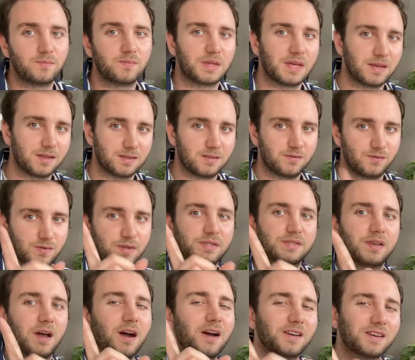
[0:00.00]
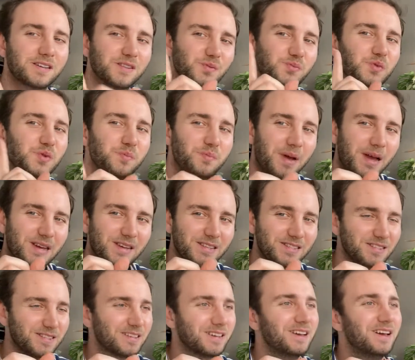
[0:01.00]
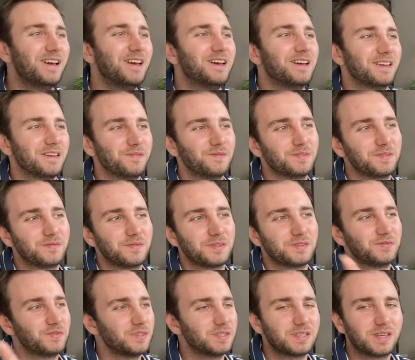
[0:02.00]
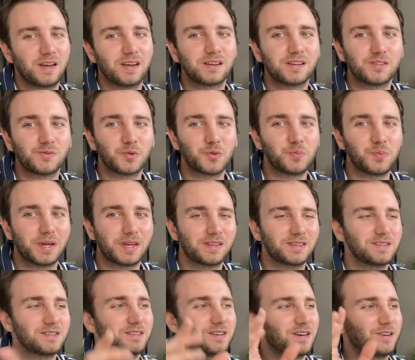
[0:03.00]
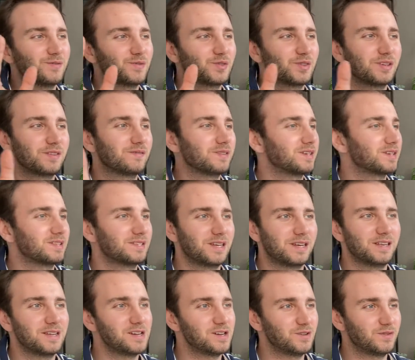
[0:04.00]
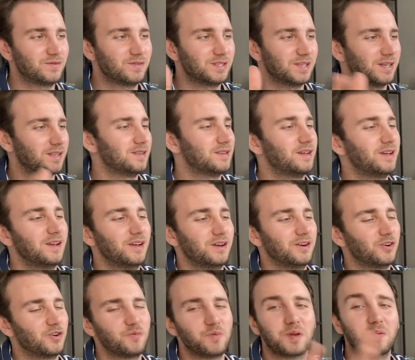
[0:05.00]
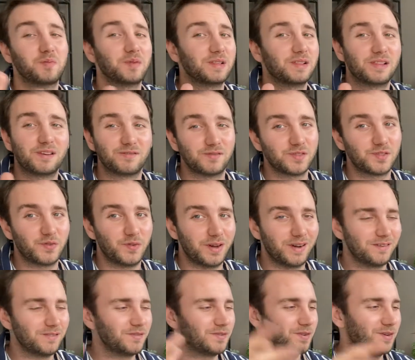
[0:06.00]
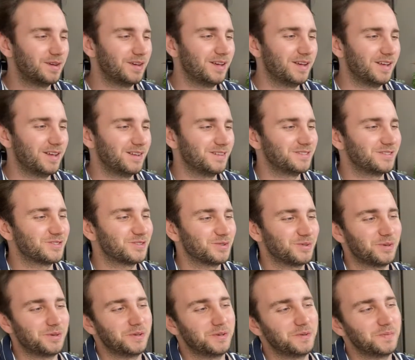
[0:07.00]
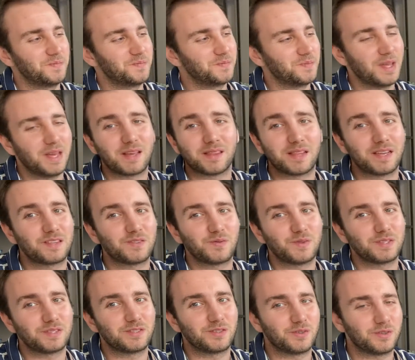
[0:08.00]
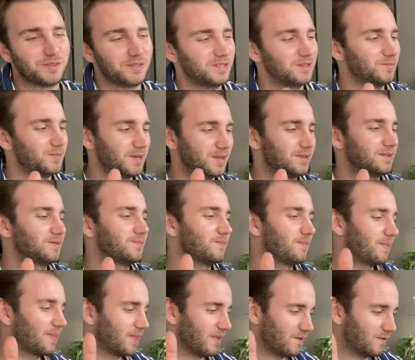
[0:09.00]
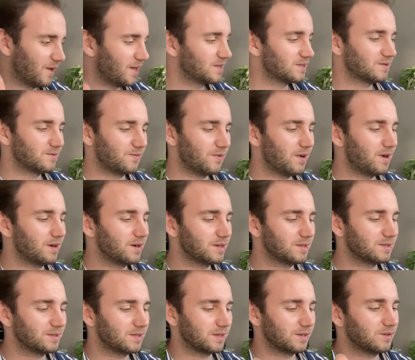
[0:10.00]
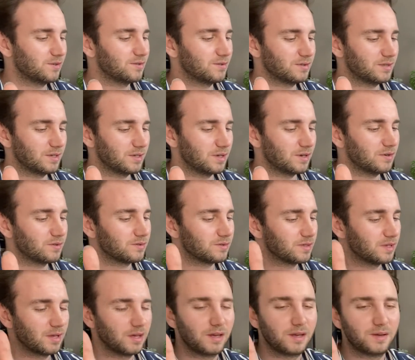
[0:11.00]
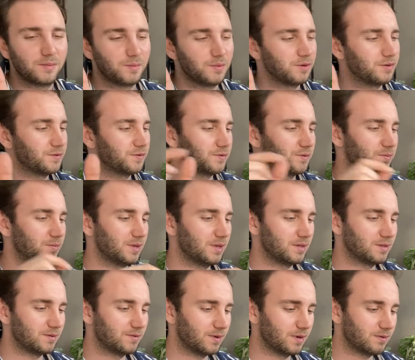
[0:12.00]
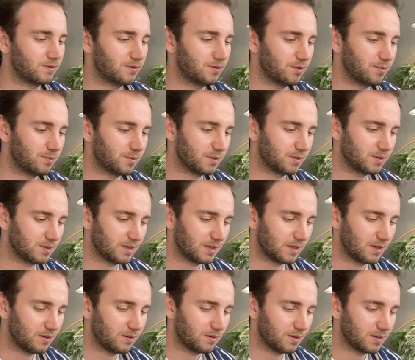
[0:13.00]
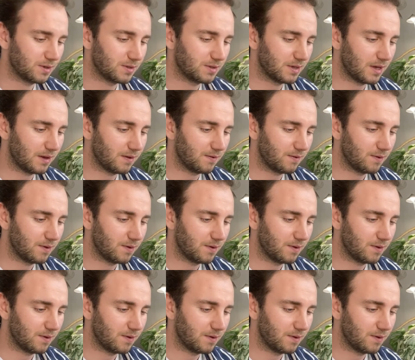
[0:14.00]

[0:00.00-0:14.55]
Yes, recyclable packaging. If it was recyclable packaging, I would give like 10 out of 10 or maybe 11, 12. So yeah, that was the only thing. But as far as security goes, both of the plants are super secure and safe.